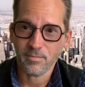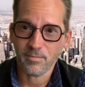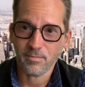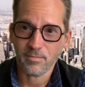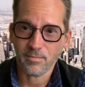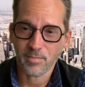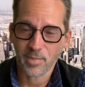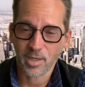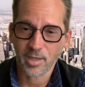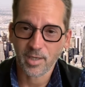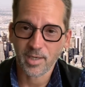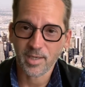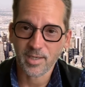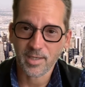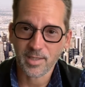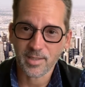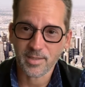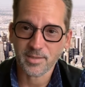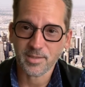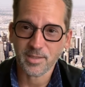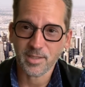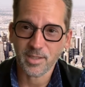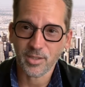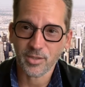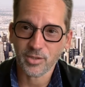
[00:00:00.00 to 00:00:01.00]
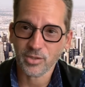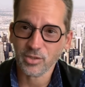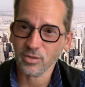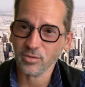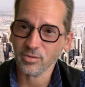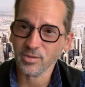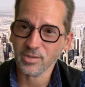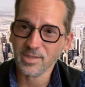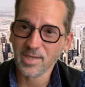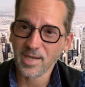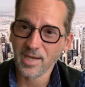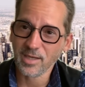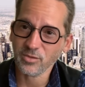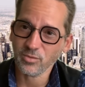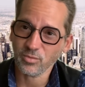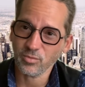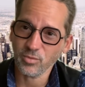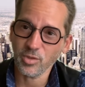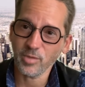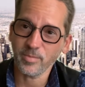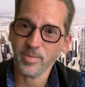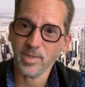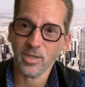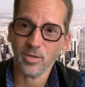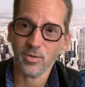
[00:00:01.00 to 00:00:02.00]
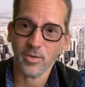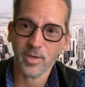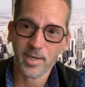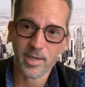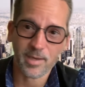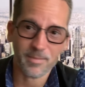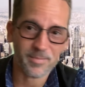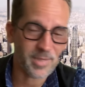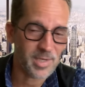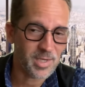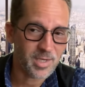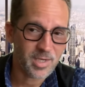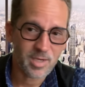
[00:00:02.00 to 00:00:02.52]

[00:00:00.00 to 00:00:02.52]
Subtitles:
market is near, so stocks will be going up.